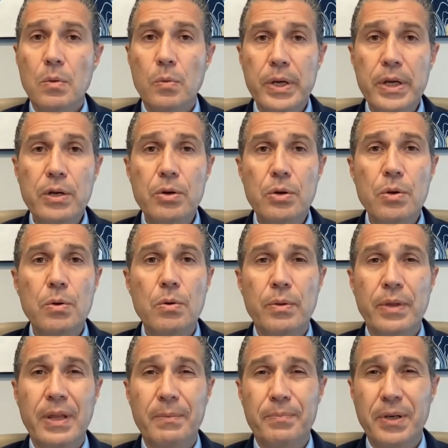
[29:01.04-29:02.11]
we knew
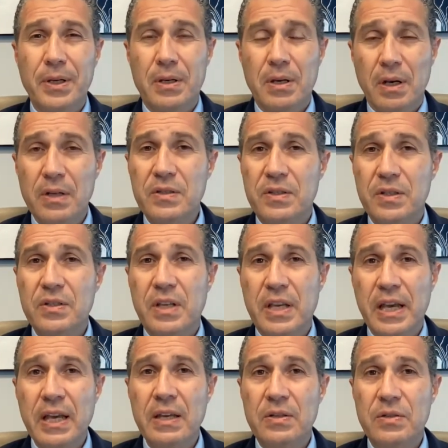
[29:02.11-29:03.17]
that because this
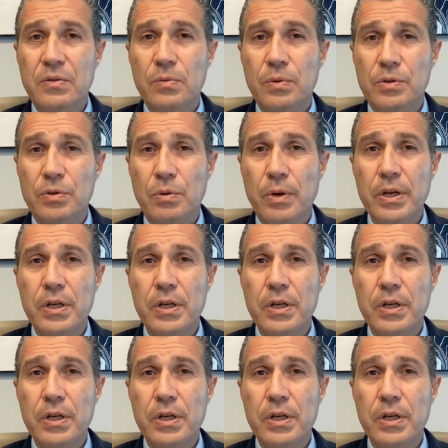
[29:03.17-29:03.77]
case was